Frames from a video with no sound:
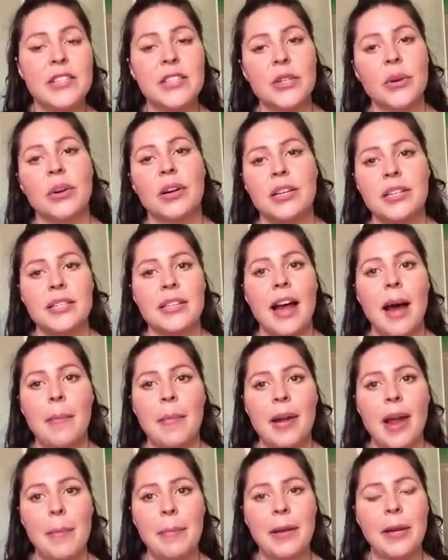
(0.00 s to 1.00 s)
stories
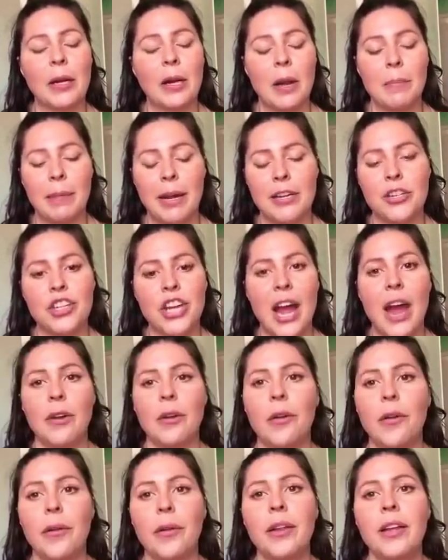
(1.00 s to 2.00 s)
coming up here on my
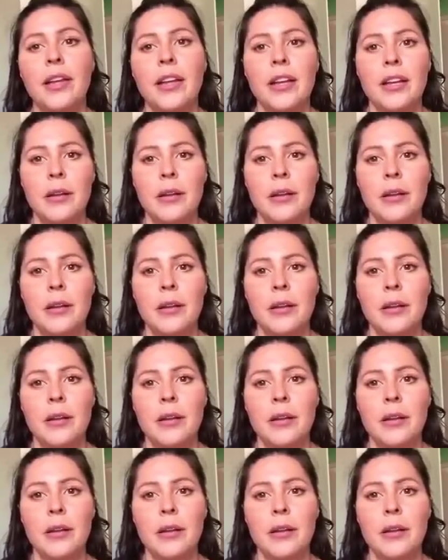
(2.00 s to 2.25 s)
channel,